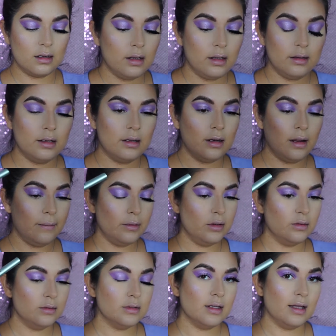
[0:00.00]
And then I'm
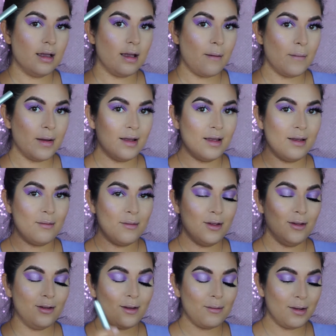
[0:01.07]
using my
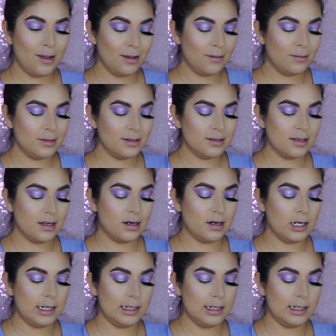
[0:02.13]
Milk Makeup Mascara.